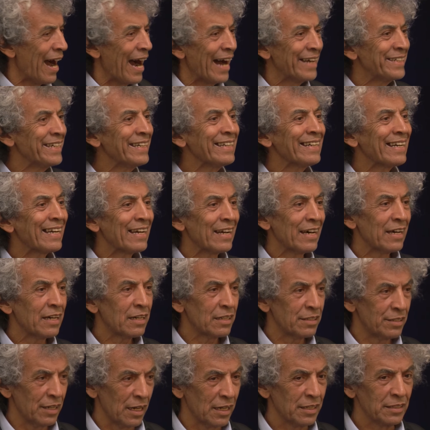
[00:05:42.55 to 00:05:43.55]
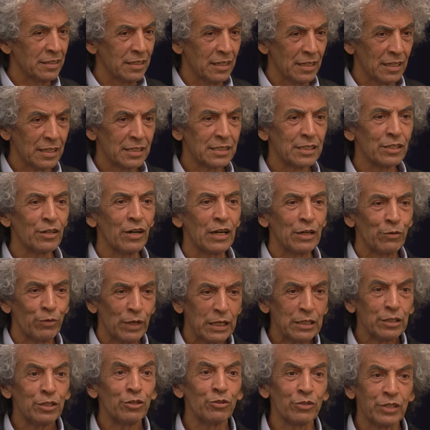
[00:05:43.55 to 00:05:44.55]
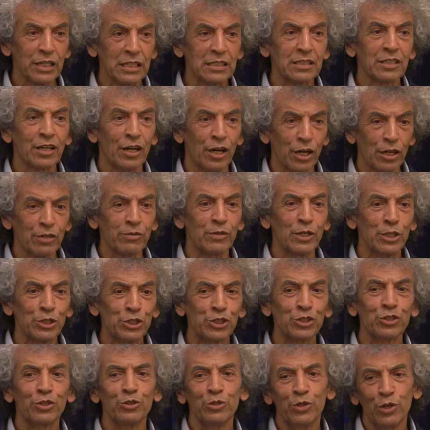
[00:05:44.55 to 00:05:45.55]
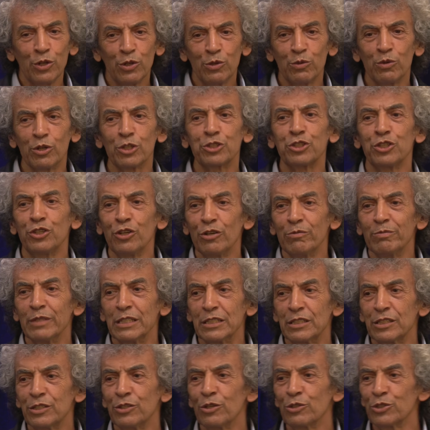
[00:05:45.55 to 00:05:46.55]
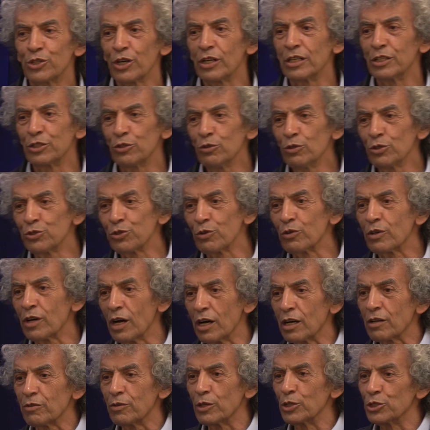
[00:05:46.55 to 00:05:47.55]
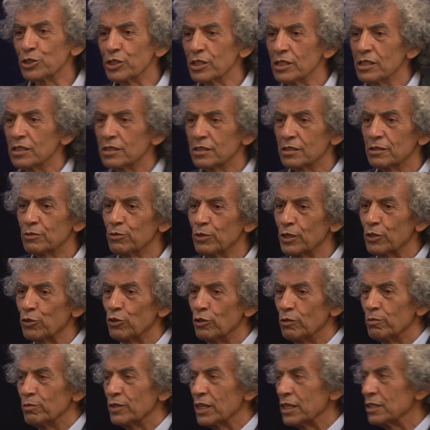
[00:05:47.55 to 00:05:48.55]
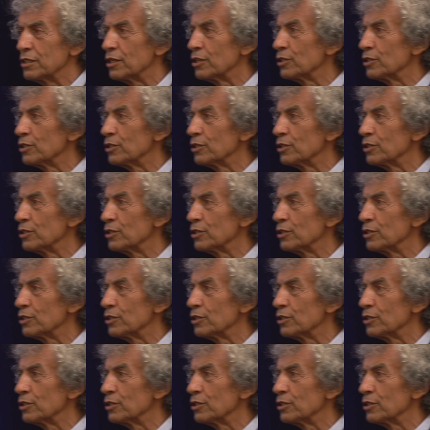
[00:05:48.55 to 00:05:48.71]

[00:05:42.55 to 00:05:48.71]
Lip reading: I didn't like the idea, so I went to this cockroach to do what humans usually do to cockroaches with whom they